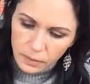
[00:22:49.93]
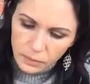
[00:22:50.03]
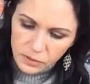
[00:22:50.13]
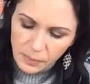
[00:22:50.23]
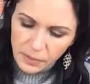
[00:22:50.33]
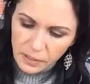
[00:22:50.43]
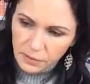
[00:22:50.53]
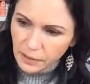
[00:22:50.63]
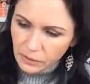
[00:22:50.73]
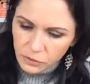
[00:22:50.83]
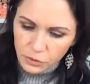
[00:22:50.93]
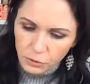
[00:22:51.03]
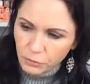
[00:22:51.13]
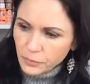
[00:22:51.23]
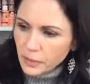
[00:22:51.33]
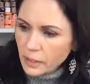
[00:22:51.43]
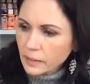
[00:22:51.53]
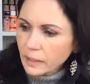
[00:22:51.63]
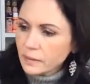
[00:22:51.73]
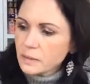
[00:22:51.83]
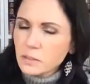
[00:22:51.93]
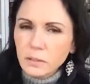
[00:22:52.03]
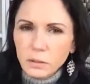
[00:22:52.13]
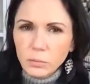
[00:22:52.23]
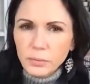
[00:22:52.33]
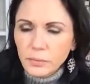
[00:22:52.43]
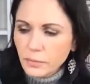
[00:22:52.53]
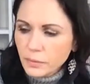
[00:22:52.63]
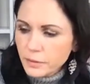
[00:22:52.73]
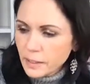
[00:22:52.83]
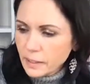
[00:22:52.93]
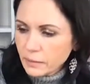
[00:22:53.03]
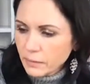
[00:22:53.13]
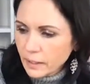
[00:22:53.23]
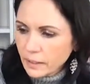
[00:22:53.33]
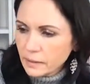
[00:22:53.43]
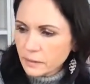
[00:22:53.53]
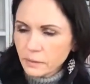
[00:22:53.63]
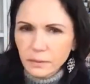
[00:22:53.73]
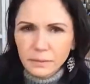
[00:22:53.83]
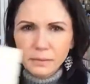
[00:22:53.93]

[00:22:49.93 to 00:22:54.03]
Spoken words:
some of the things too from like this little thing right here,